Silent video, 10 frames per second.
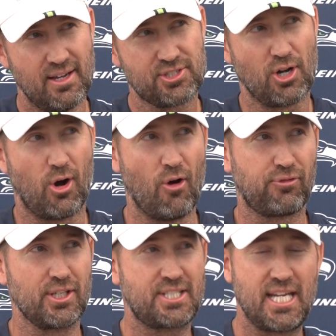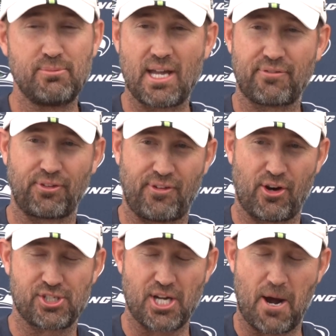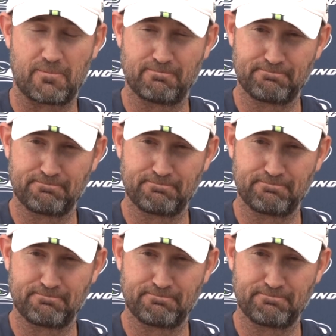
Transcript: So hopefully teams have to figure us out.